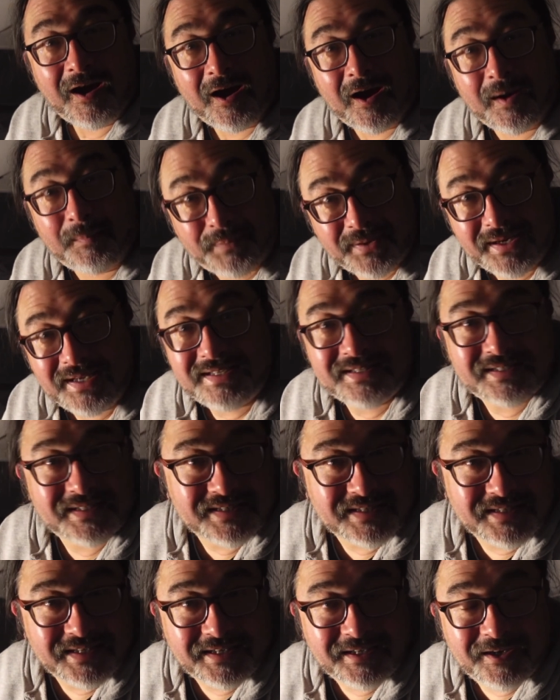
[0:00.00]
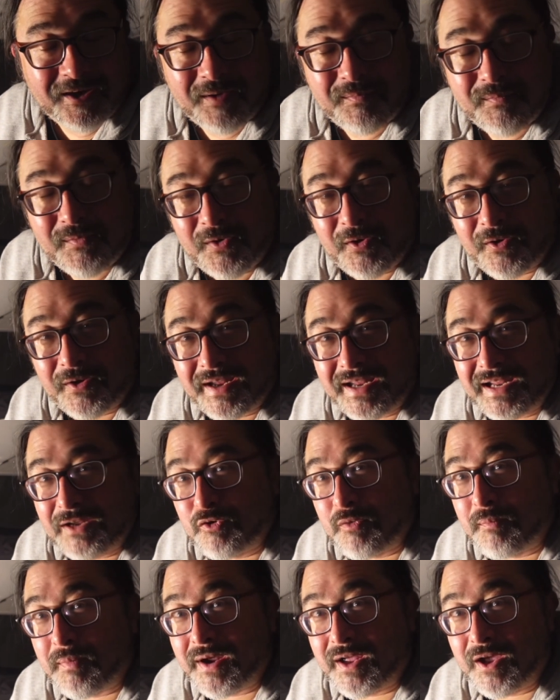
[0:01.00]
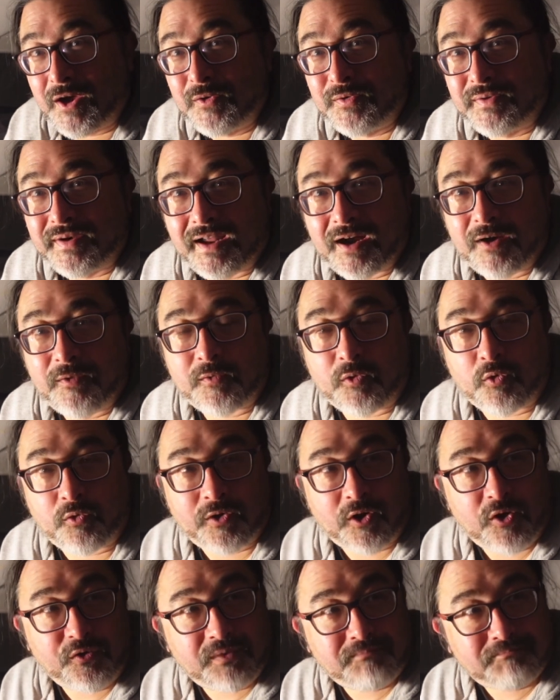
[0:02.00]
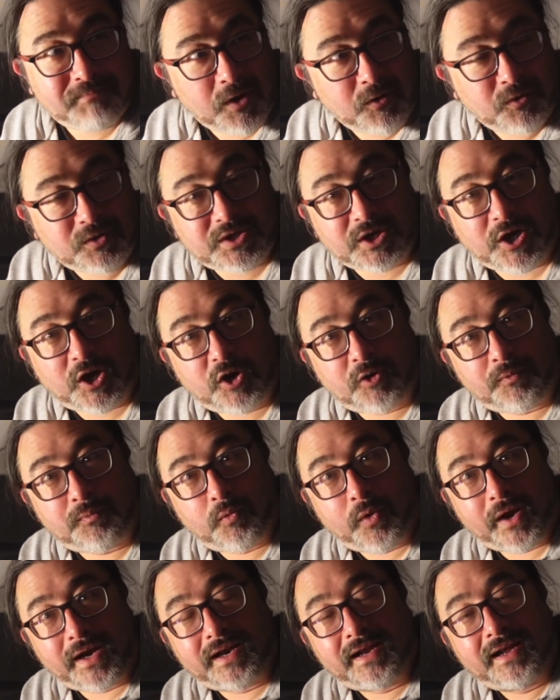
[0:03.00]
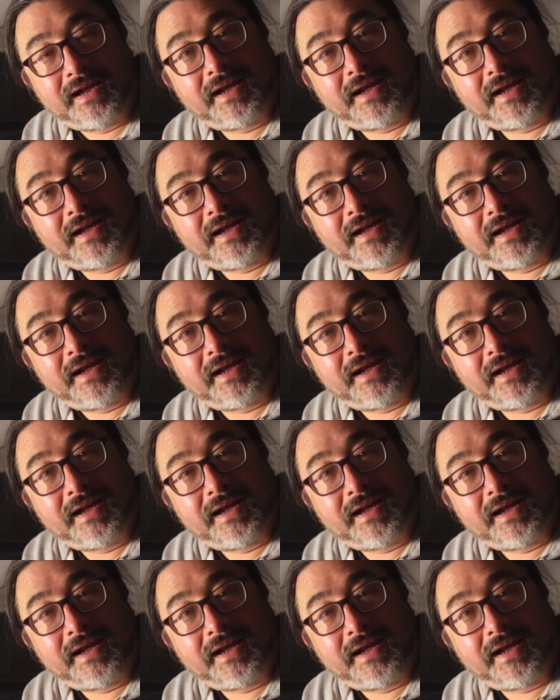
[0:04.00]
I'm pleased to see I'm not here on my own now. Although the motorhome went,